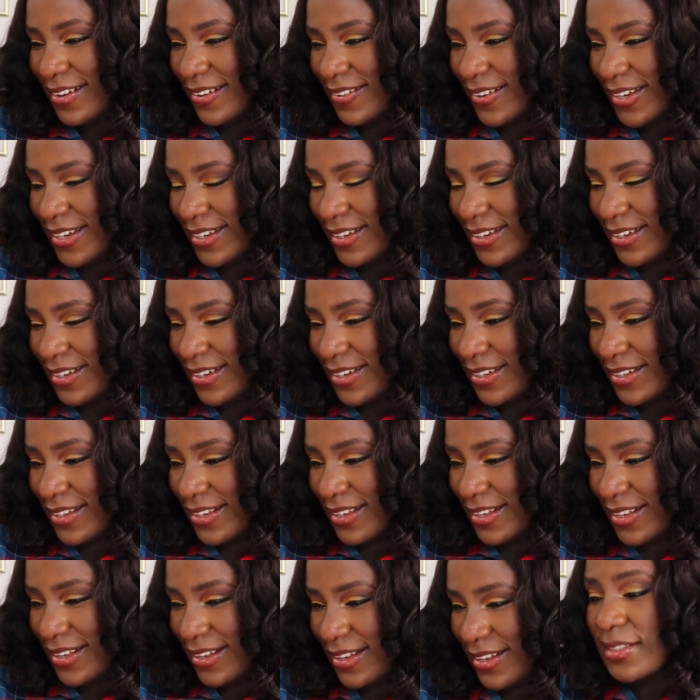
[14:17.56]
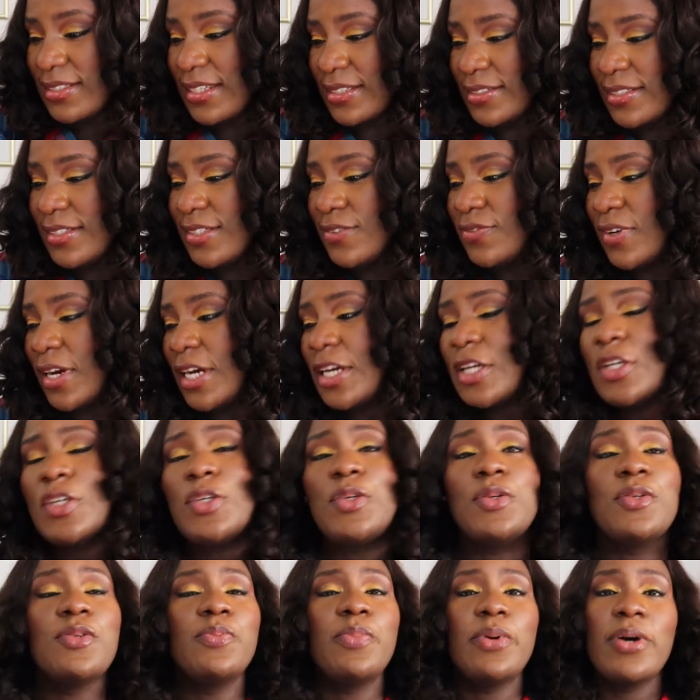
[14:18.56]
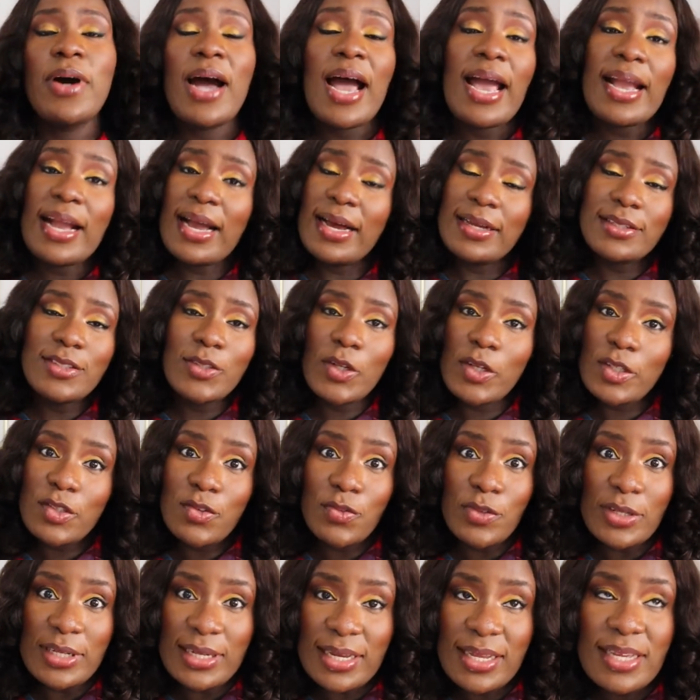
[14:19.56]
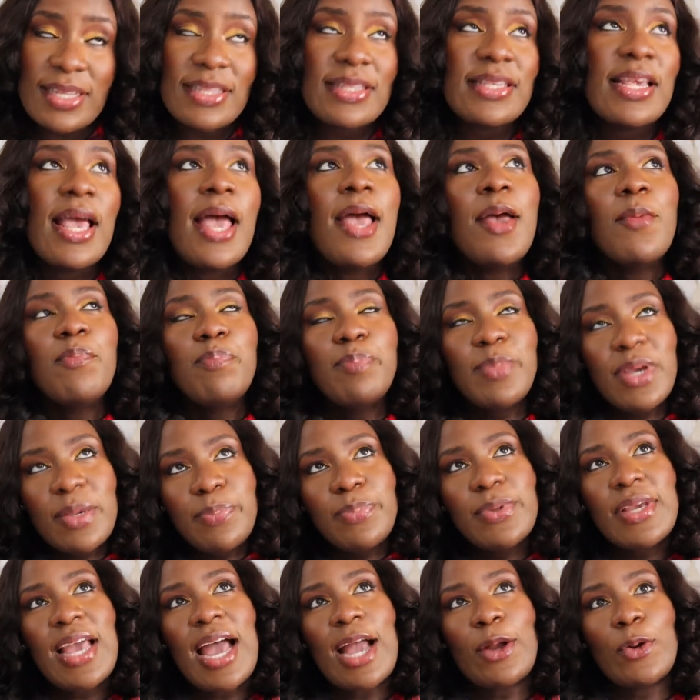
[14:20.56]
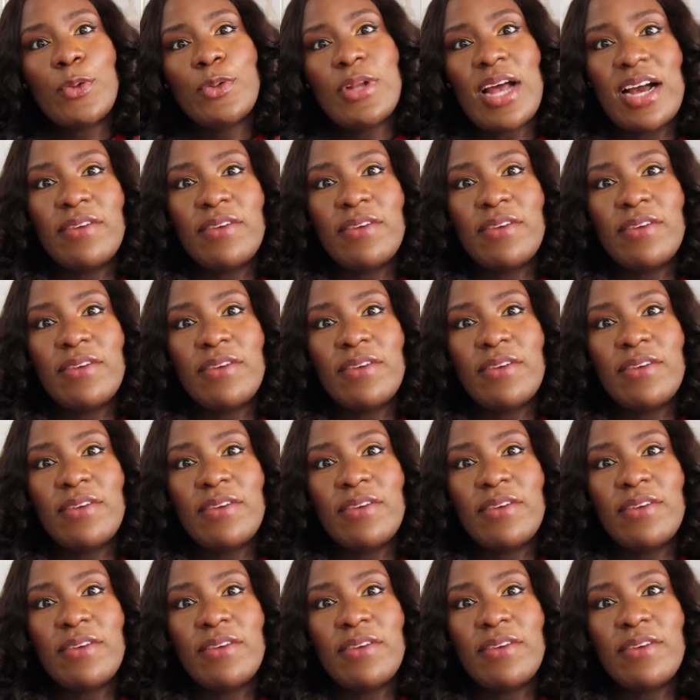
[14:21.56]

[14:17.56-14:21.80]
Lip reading: my God, she's actually very cute, but I cannot relate. Maybe I could